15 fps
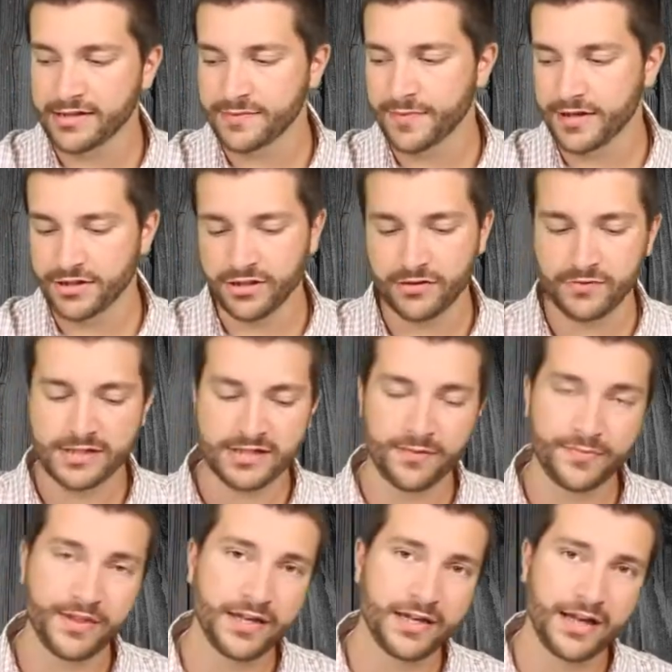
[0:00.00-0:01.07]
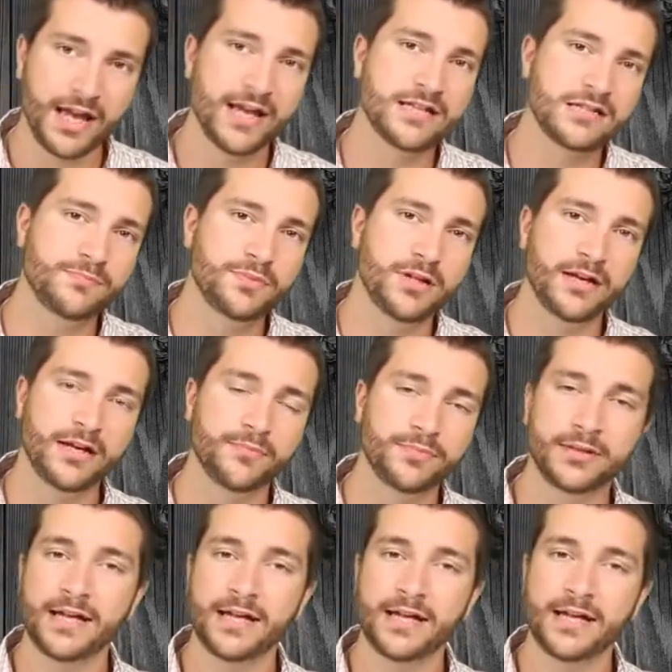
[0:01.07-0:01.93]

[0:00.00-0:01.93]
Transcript: especially with something as plug and